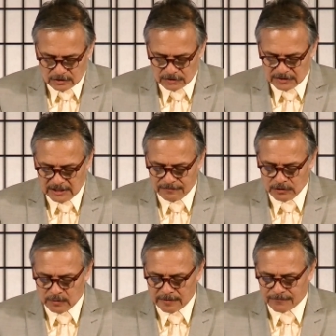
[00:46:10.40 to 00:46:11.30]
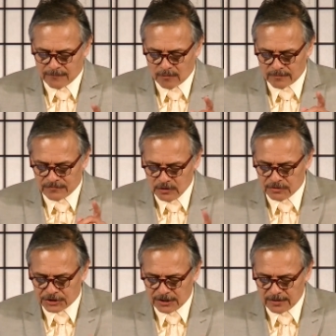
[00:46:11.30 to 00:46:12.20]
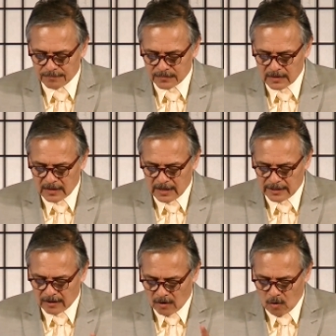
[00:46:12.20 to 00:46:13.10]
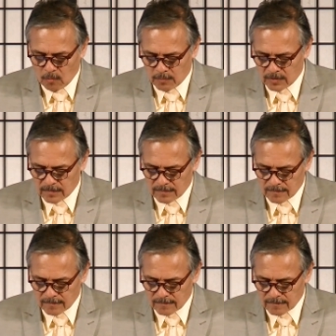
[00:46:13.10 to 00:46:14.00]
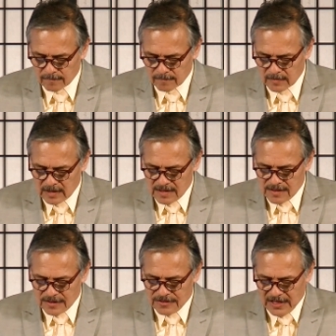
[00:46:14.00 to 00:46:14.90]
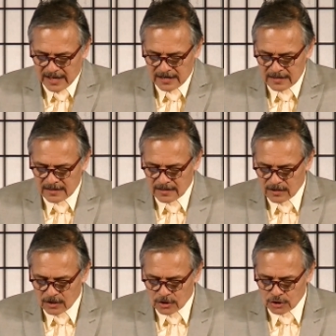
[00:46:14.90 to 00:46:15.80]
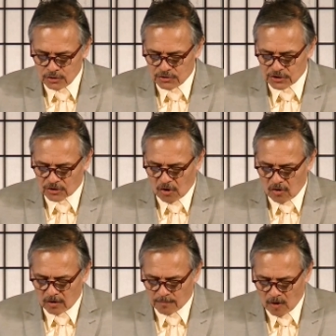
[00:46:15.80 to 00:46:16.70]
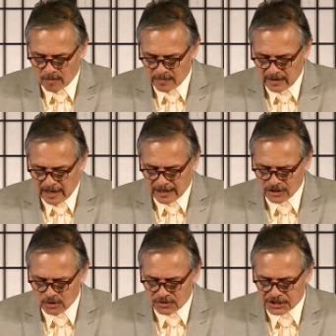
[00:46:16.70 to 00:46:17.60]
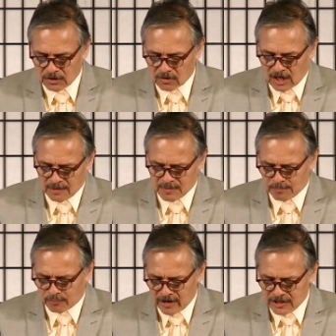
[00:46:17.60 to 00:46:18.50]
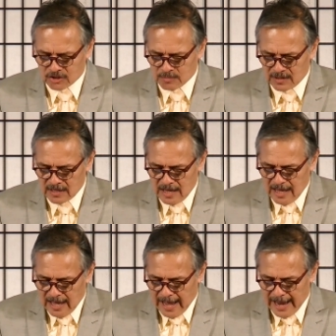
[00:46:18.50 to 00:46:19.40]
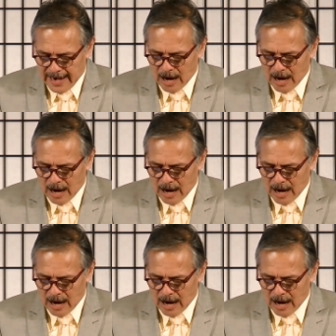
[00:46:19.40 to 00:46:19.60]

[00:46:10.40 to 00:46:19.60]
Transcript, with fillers: to give you a future and a hope. Then you shall call upon me, and you shall come and pray to me, and